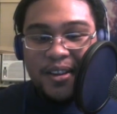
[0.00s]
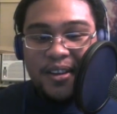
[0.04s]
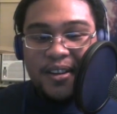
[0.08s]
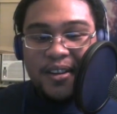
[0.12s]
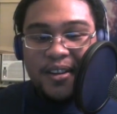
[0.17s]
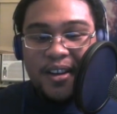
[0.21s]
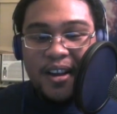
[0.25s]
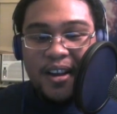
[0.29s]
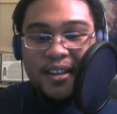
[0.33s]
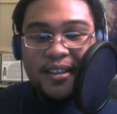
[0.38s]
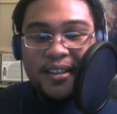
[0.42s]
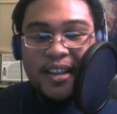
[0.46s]

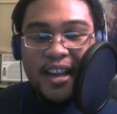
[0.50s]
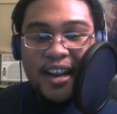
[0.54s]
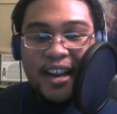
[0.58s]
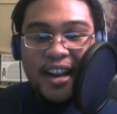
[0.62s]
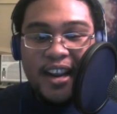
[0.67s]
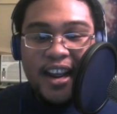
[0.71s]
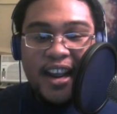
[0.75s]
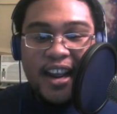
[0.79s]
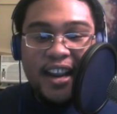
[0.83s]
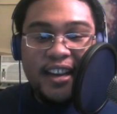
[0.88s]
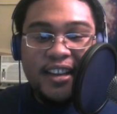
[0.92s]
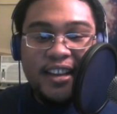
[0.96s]
Not that
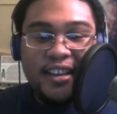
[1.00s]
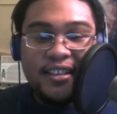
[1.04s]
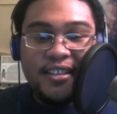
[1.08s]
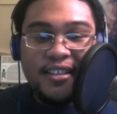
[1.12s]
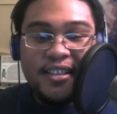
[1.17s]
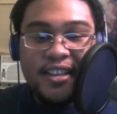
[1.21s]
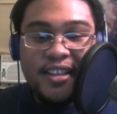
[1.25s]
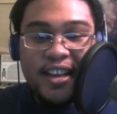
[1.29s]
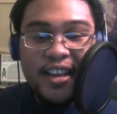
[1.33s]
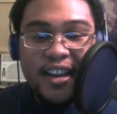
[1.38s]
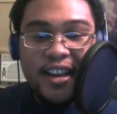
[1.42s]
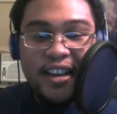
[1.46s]
I can
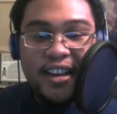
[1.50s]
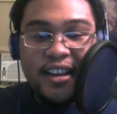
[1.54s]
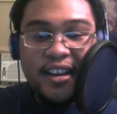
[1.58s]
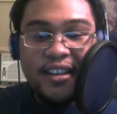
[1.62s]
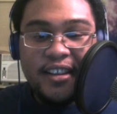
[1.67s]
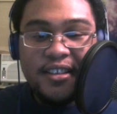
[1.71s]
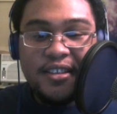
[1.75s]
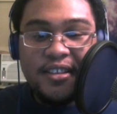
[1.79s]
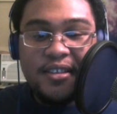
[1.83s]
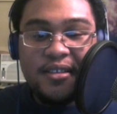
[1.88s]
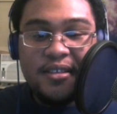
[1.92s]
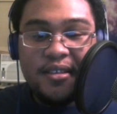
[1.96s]
say
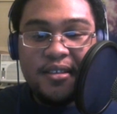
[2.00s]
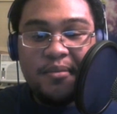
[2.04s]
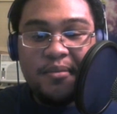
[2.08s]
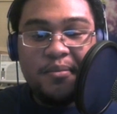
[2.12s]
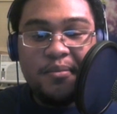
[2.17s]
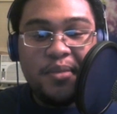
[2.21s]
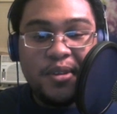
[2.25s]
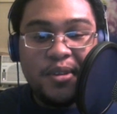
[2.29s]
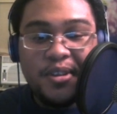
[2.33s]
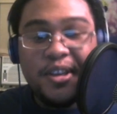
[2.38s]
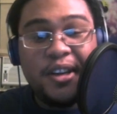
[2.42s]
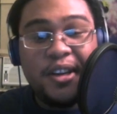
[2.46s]
it's
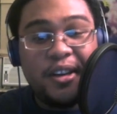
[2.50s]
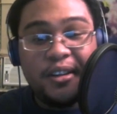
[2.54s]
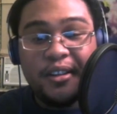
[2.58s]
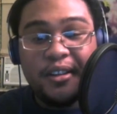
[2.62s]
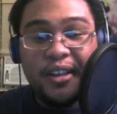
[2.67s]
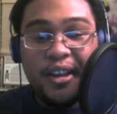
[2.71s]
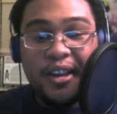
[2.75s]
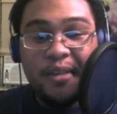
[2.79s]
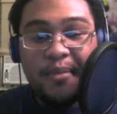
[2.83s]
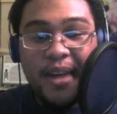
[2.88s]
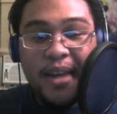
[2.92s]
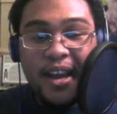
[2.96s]

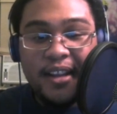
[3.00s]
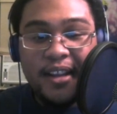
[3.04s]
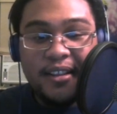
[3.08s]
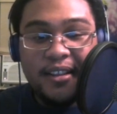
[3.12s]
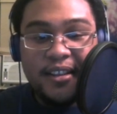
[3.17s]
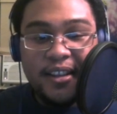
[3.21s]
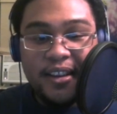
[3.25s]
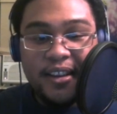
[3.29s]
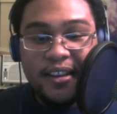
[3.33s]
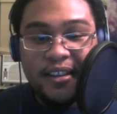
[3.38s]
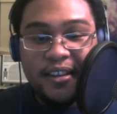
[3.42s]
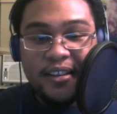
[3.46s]
particularly a bad
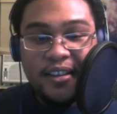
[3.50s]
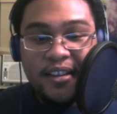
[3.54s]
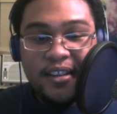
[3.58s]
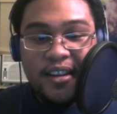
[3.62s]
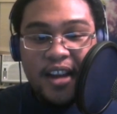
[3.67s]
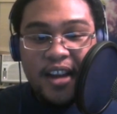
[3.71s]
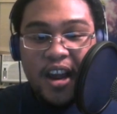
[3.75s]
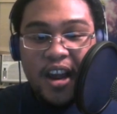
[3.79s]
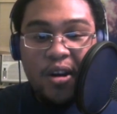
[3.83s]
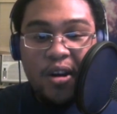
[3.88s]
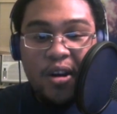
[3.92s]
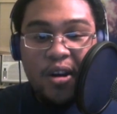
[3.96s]
thing.
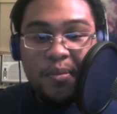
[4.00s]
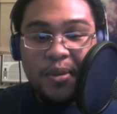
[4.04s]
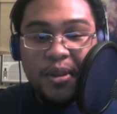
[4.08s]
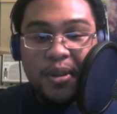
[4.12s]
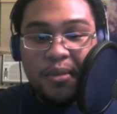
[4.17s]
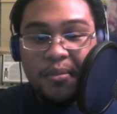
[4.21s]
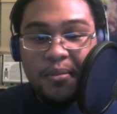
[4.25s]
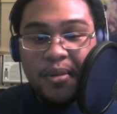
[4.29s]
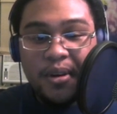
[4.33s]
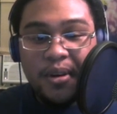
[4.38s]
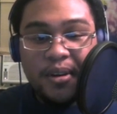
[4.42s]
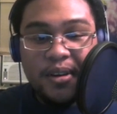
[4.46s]
I open the
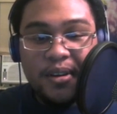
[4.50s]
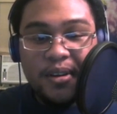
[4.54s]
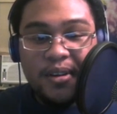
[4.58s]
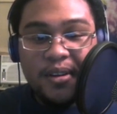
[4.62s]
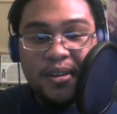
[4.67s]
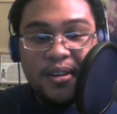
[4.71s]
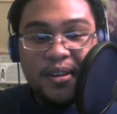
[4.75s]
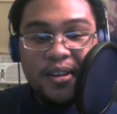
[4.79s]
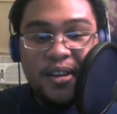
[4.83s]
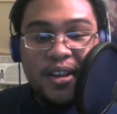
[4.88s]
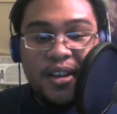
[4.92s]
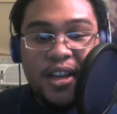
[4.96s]
book.
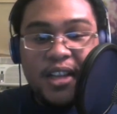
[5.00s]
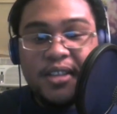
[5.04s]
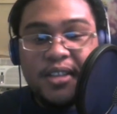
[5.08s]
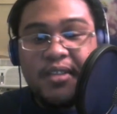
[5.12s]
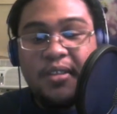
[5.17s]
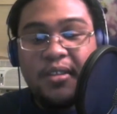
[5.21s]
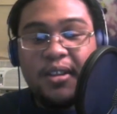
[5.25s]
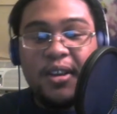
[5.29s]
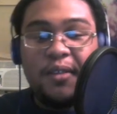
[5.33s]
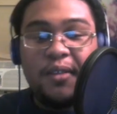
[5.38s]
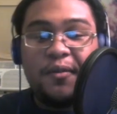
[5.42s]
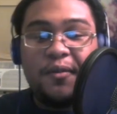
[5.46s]
It's
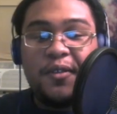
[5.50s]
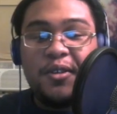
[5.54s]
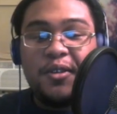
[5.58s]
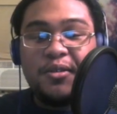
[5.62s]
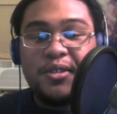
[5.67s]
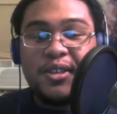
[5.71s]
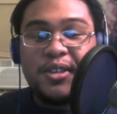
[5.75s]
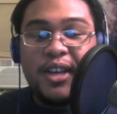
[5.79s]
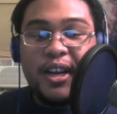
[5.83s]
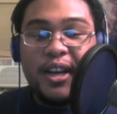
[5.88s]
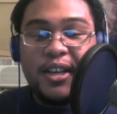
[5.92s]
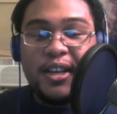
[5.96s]
only a few
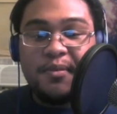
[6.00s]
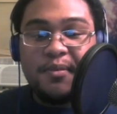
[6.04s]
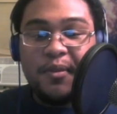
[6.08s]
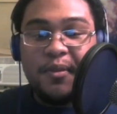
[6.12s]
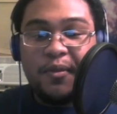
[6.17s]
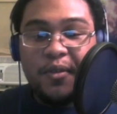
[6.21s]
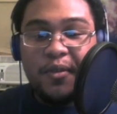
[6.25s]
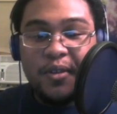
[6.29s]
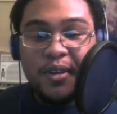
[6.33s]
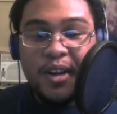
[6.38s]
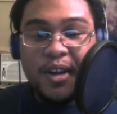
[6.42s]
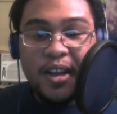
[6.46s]
seconds
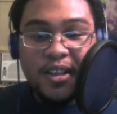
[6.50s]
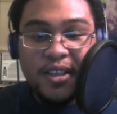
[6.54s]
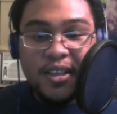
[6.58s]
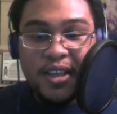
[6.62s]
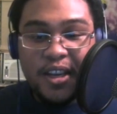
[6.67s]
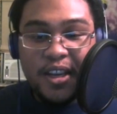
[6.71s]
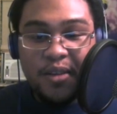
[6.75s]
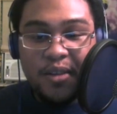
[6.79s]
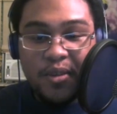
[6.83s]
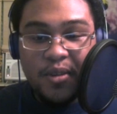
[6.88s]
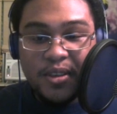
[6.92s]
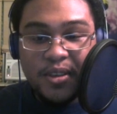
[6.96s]
before
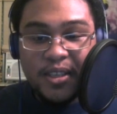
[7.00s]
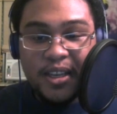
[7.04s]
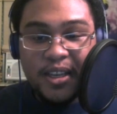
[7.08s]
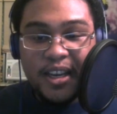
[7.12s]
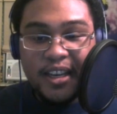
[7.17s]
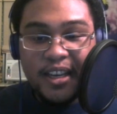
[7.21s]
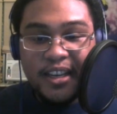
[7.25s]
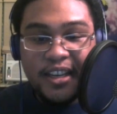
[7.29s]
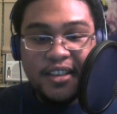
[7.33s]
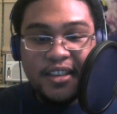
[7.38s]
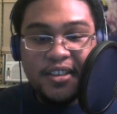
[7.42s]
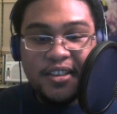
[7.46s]
Natsuki once again
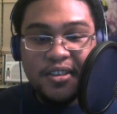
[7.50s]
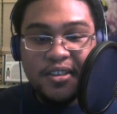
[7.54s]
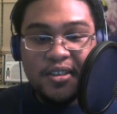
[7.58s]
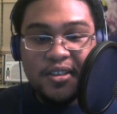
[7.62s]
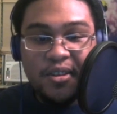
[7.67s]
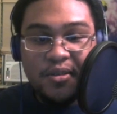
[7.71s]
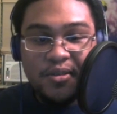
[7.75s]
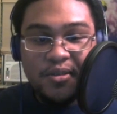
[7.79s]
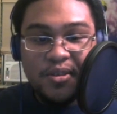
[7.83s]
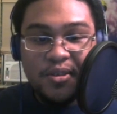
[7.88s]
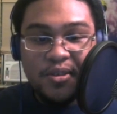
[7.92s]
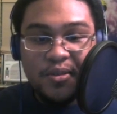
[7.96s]
inches
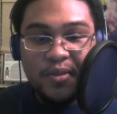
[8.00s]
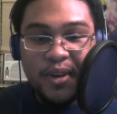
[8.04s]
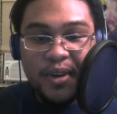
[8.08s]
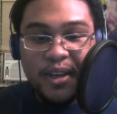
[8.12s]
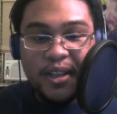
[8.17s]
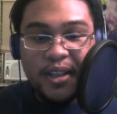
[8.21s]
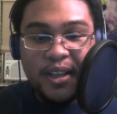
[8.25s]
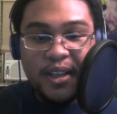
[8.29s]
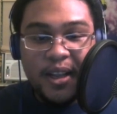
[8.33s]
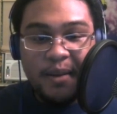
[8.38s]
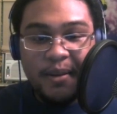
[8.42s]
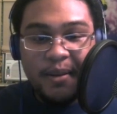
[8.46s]
closer,
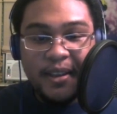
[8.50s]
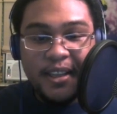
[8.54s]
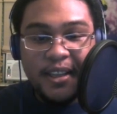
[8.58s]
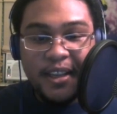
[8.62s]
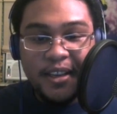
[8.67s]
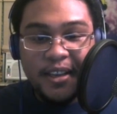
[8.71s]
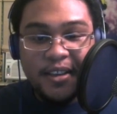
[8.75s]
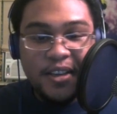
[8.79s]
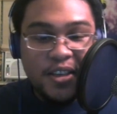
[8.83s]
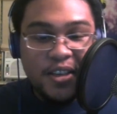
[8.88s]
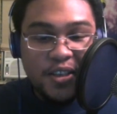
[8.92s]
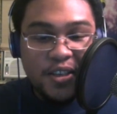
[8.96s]
reclaiming the
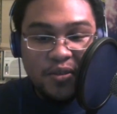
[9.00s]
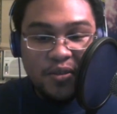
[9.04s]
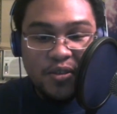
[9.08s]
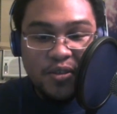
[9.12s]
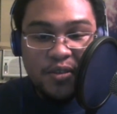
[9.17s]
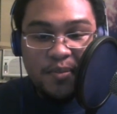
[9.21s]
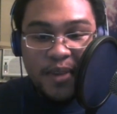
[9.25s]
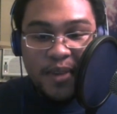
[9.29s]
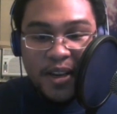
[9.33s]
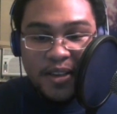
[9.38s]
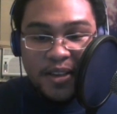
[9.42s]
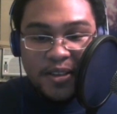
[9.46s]
additional
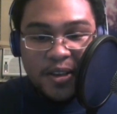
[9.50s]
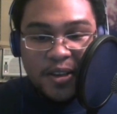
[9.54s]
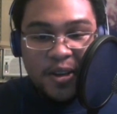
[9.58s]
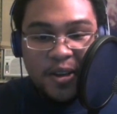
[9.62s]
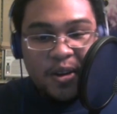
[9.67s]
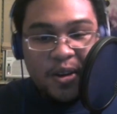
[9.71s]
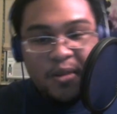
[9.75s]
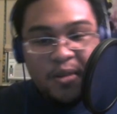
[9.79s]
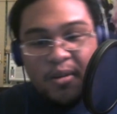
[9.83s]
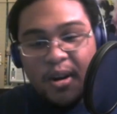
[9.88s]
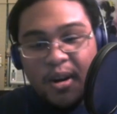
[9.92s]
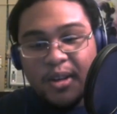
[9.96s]
space
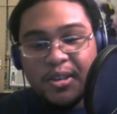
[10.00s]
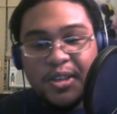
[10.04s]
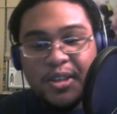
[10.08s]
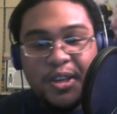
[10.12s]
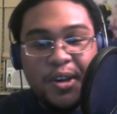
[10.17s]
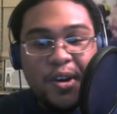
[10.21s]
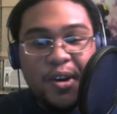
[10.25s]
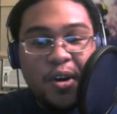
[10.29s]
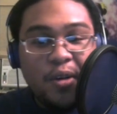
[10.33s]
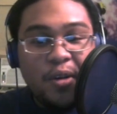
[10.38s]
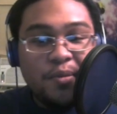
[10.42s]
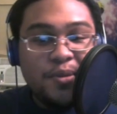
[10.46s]
while she
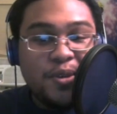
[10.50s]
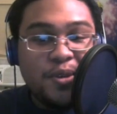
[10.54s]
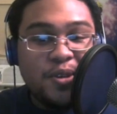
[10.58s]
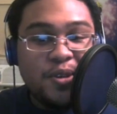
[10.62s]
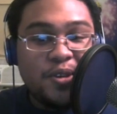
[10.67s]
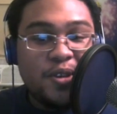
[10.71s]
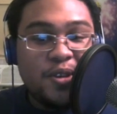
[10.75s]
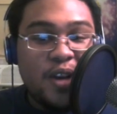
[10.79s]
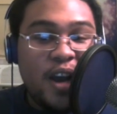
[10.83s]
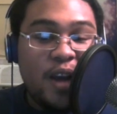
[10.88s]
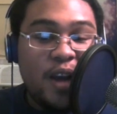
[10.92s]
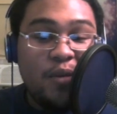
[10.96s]
hopes
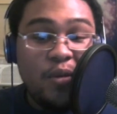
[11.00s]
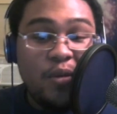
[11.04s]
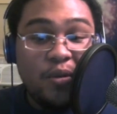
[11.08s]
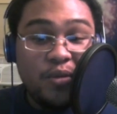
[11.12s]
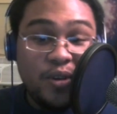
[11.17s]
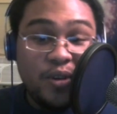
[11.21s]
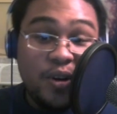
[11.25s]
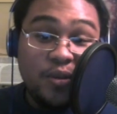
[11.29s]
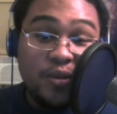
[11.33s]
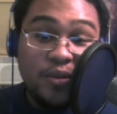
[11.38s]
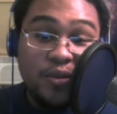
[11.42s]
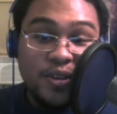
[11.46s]
I won't
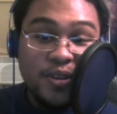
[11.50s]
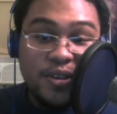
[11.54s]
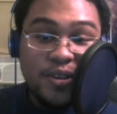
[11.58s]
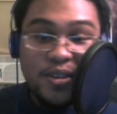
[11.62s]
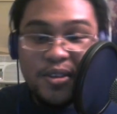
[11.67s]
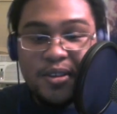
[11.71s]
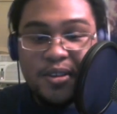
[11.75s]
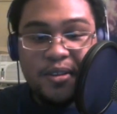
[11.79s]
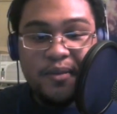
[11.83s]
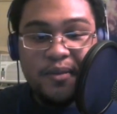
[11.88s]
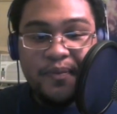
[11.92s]
notice.